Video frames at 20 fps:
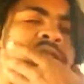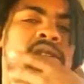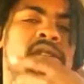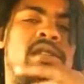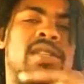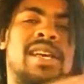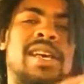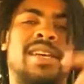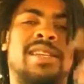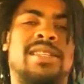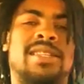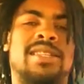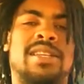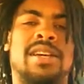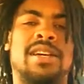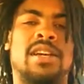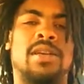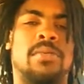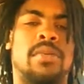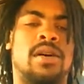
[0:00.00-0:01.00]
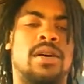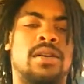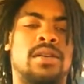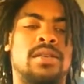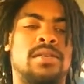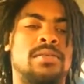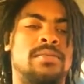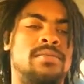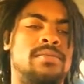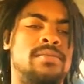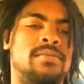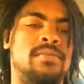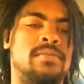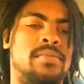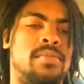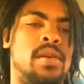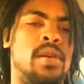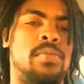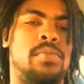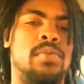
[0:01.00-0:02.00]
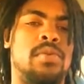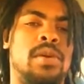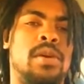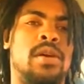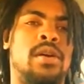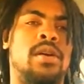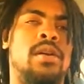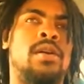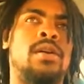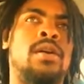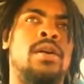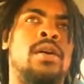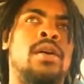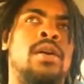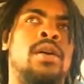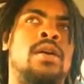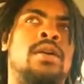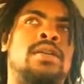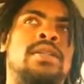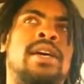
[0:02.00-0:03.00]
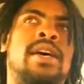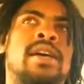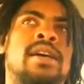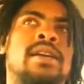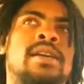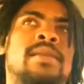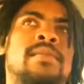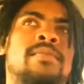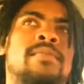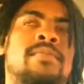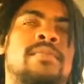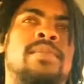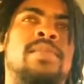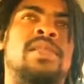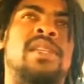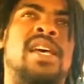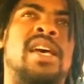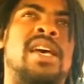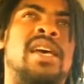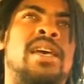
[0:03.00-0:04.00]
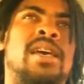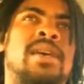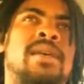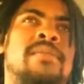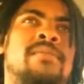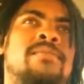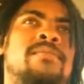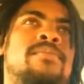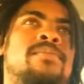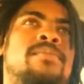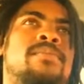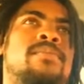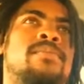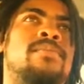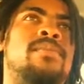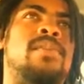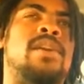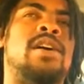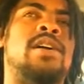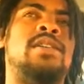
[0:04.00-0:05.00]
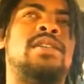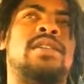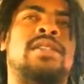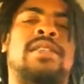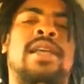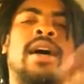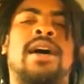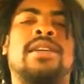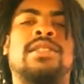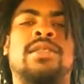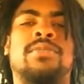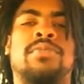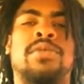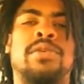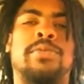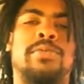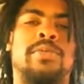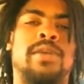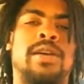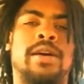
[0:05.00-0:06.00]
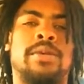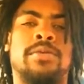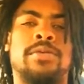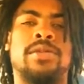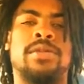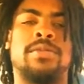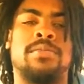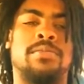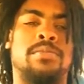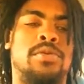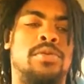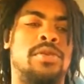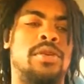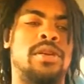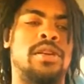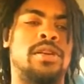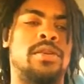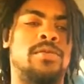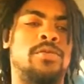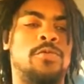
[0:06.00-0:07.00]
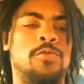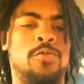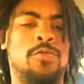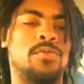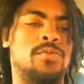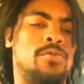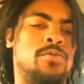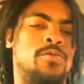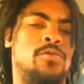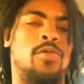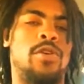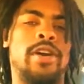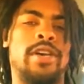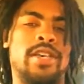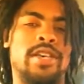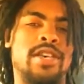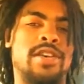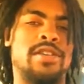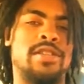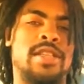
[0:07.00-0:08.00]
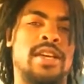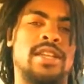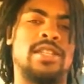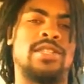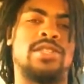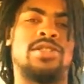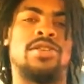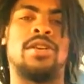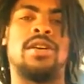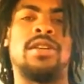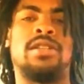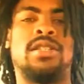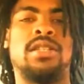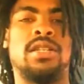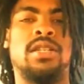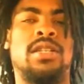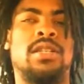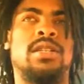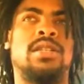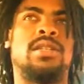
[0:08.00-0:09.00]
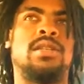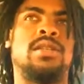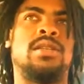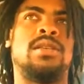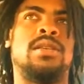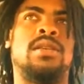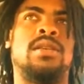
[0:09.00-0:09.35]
say it's a certain amount of people here. Say there's 1,000 people that was born in one year that's star seeds.